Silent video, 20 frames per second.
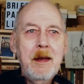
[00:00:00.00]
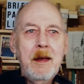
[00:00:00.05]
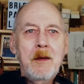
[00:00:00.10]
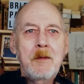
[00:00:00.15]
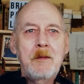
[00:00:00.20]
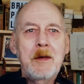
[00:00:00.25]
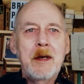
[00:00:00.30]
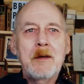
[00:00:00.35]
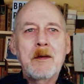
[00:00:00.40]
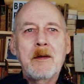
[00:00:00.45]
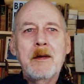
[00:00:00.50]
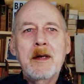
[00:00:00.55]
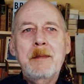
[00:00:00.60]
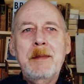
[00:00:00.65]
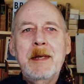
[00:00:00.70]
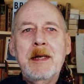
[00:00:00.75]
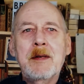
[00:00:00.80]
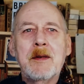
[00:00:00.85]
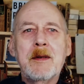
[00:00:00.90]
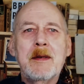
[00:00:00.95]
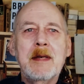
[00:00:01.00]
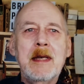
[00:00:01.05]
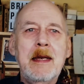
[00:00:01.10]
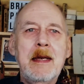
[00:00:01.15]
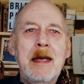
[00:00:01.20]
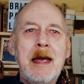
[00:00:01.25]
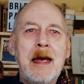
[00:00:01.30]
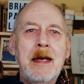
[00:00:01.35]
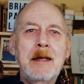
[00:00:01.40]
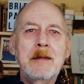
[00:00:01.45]
We're going to be
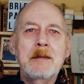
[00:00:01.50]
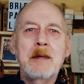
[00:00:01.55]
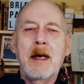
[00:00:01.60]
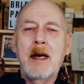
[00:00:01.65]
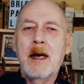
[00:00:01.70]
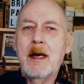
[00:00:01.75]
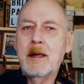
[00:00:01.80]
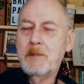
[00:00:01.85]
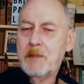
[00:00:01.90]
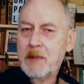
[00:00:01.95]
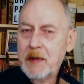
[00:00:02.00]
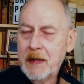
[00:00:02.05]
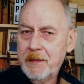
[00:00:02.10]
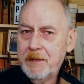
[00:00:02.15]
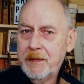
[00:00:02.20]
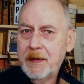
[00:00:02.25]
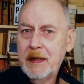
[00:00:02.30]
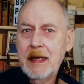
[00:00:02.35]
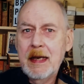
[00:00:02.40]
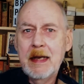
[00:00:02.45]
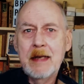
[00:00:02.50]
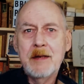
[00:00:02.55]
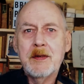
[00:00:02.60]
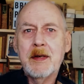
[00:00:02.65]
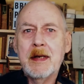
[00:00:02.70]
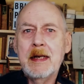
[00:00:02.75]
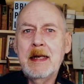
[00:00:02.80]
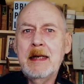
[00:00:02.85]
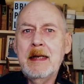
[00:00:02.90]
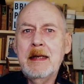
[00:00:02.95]
looking at briefly a
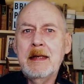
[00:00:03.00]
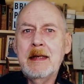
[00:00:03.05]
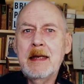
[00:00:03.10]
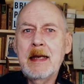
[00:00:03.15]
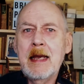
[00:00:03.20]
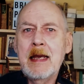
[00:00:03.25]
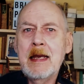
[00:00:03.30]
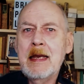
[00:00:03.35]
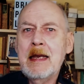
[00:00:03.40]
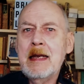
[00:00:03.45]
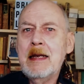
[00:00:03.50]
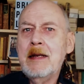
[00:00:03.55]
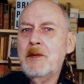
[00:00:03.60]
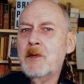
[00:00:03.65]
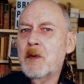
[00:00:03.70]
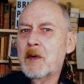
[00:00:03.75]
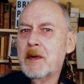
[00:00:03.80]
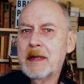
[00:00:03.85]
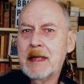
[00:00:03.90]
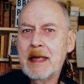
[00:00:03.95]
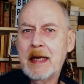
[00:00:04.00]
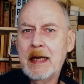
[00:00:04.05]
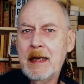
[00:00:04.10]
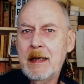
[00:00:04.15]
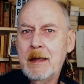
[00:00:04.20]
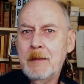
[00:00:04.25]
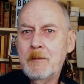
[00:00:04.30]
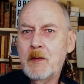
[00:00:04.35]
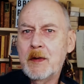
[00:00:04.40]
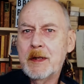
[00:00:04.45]
training aid or
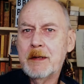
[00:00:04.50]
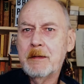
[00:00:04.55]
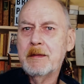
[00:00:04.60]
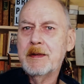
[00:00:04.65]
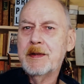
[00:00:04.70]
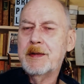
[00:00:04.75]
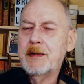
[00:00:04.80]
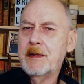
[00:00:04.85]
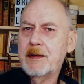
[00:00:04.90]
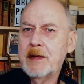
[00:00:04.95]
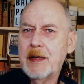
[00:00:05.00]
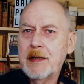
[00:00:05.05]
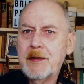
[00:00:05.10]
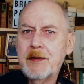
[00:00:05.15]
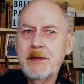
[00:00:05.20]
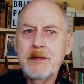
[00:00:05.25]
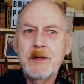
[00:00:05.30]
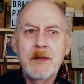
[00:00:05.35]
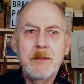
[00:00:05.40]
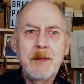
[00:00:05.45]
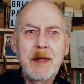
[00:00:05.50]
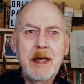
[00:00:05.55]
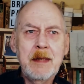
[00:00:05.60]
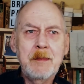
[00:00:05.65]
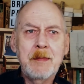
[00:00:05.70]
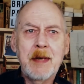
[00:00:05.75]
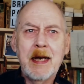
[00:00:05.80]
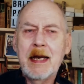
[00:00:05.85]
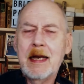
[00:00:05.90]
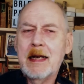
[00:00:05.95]
game which was suggested to me
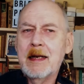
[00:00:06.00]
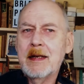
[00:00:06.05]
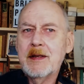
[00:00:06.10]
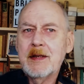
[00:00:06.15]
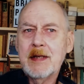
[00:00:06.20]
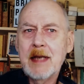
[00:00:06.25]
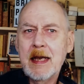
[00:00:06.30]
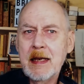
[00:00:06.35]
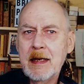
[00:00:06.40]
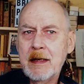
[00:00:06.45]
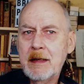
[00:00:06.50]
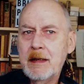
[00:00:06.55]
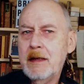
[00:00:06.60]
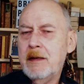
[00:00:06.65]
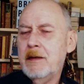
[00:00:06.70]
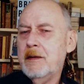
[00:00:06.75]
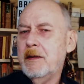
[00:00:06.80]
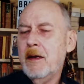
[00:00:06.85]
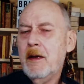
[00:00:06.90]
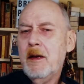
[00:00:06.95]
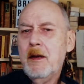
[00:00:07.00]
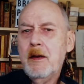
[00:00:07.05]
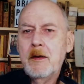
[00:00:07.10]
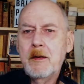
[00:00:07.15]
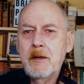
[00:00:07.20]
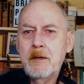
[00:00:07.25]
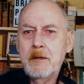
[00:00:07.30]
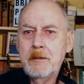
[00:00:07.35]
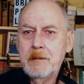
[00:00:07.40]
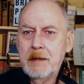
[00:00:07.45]
by Alex Henning,
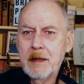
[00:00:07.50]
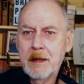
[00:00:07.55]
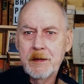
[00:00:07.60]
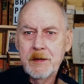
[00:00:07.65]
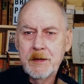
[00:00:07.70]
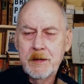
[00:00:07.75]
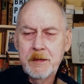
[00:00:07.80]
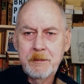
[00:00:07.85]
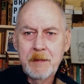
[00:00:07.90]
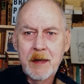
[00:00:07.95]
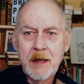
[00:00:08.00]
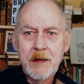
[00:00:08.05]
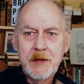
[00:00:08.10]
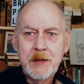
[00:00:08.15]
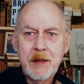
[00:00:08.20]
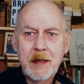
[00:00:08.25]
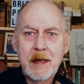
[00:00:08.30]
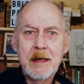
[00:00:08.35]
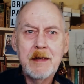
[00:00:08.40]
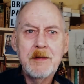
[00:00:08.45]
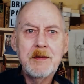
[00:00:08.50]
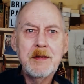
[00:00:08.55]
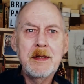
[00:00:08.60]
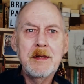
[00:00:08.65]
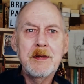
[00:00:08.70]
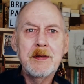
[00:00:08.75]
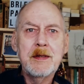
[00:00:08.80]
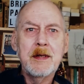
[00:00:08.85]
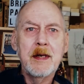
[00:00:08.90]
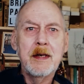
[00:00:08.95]
who does martial
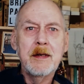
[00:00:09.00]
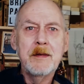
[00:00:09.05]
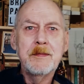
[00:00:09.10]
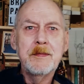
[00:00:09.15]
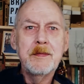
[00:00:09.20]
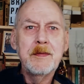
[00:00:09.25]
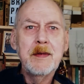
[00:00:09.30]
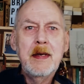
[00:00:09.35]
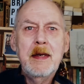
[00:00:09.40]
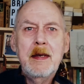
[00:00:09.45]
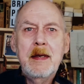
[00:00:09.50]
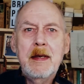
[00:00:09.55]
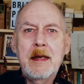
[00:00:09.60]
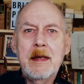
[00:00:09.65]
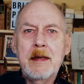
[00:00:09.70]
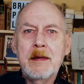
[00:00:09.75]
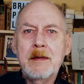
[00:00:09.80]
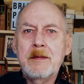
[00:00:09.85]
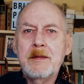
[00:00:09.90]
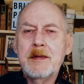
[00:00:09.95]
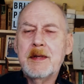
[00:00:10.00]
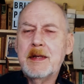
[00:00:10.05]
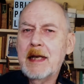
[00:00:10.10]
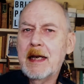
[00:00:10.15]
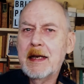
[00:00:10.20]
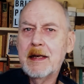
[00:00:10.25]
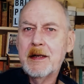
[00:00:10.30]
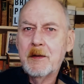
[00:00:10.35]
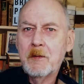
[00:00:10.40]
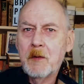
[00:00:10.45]
artsy stuff in
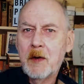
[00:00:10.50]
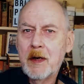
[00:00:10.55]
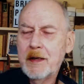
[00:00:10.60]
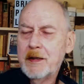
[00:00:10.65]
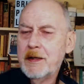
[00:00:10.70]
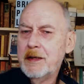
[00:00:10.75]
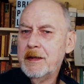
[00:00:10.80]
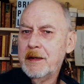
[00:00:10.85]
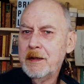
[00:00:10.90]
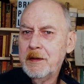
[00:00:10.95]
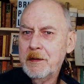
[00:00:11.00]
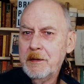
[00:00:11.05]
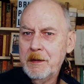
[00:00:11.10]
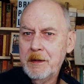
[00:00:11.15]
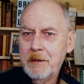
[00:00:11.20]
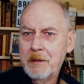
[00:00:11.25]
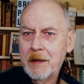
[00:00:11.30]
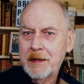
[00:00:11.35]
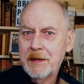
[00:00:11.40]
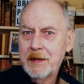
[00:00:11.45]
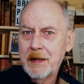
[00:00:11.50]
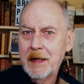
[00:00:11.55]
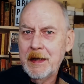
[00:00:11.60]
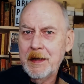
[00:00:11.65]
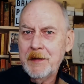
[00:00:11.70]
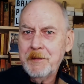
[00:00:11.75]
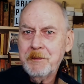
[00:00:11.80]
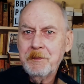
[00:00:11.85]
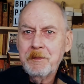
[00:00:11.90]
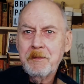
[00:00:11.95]
Seattle, Washington,
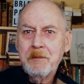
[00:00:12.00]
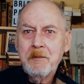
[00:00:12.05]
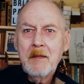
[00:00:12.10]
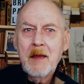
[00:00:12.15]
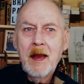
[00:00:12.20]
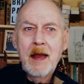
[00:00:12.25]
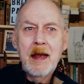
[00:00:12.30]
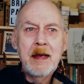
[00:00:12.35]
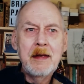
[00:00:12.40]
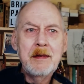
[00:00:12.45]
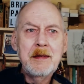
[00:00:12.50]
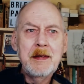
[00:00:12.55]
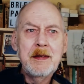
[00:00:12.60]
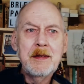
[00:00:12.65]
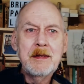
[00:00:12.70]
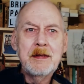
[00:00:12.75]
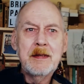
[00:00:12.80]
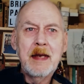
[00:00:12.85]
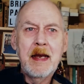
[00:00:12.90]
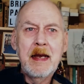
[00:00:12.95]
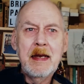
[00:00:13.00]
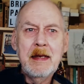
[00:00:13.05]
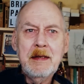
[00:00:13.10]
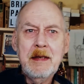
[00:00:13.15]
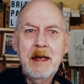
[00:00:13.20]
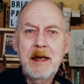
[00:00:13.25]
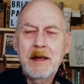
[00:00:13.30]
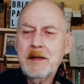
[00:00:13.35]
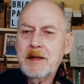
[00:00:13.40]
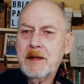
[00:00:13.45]
USA, and is, I
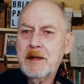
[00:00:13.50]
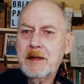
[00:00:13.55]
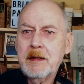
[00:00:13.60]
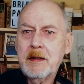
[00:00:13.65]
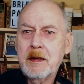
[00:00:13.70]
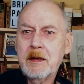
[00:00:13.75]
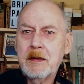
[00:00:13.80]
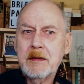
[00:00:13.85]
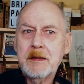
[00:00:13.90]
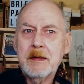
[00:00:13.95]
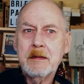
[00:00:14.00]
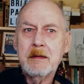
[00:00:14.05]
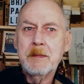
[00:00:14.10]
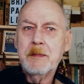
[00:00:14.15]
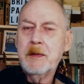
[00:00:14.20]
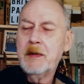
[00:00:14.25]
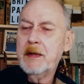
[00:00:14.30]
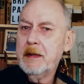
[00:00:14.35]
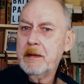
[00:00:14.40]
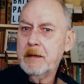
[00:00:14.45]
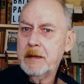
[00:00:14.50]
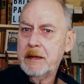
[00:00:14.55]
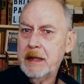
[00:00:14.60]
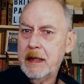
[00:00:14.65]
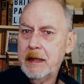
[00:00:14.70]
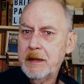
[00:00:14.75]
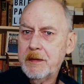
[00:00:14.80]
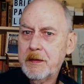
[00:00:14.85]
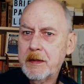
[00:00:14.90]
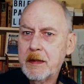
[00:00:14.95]
guess, also a pretty good
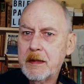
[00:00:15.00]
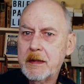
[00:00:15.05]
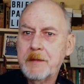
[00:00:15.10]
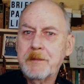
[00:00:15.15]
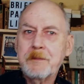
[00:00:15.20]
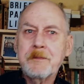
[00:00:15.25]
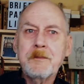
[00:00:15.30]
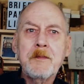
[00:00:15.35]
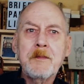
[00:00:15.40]
dancer.